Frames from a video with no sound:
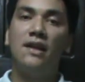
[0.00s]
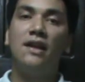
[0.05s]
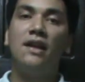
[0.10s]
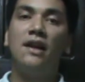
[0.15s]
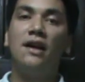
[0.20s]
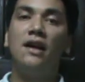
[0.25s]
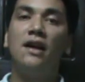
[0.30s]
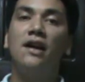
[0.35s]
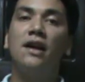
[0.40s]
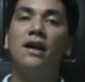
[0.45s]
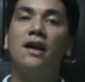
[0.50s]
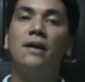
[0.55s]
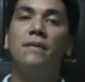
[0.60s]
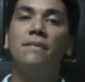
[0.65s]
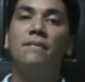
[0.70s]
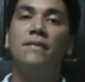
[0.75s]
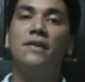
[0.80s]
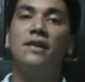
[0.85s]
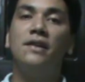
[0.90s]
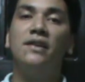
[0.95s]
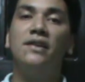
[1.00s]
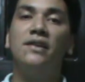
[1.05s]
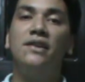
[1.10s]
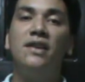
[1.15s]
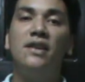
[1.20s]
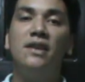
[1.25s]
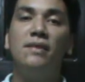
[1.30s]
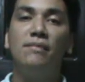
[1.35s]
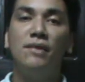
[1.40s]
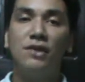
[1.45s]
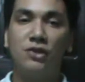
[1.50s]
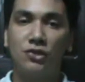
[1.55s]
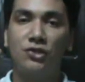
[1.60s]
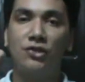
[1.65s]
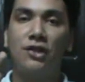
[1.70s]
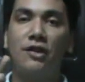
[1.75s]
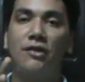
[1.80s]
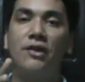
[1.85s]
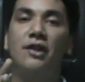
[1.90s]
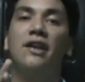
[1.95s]

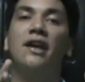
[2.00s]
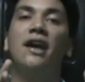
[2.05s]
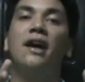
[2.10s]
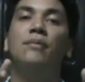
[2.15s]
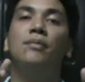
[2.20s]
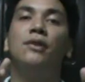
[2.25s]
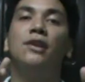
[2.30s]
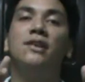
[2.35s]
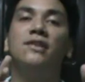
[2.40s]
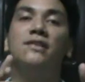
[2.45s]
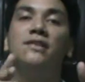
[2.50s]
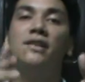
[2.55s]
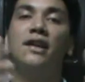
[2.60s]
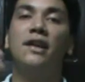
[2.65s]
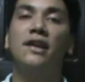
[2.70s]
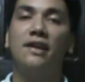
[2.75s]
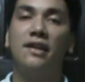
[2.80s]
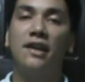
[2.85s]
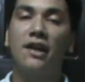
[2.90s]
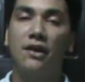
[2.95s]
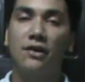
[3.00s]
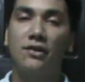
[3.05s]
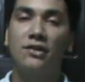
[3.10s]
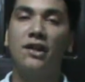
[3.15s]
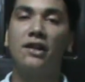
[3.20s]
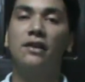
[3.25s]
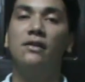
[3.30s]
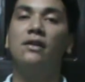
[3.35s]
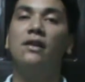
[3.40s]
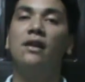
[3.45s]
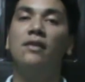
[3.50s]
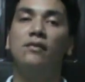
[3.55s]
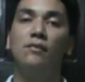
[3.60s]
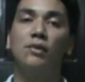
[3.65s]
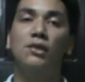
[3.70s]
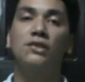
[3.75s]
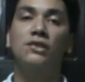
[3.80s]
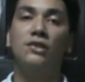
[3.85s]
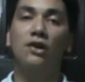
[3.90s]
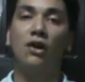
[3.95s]
Demissionary cabinets and caretaker
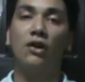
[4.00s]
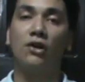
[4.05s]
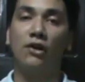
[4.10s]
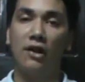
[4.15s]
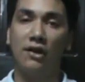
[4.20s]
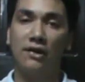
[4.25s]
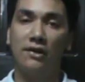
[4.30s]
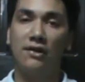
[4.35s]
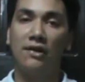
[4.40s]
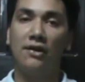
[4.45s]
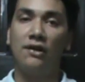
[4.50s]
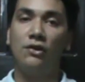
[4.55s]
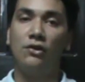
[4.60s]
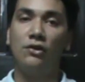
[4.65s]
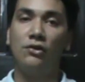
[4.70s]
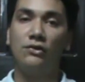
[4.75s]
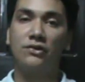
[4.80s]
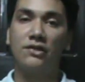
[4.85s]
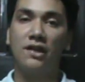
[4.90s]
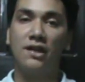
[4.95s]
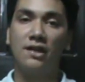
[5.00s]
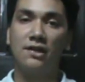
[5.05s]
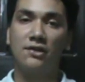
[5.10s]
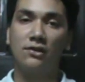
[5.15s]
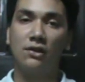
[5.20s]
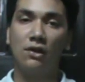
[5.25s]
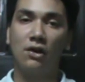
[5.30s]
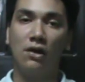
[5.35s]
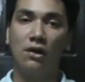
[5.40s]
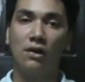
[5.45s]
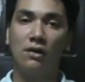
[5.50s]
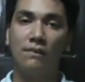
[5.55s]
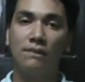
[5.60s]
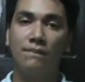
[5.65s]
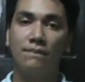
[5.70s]
governments don't take as long.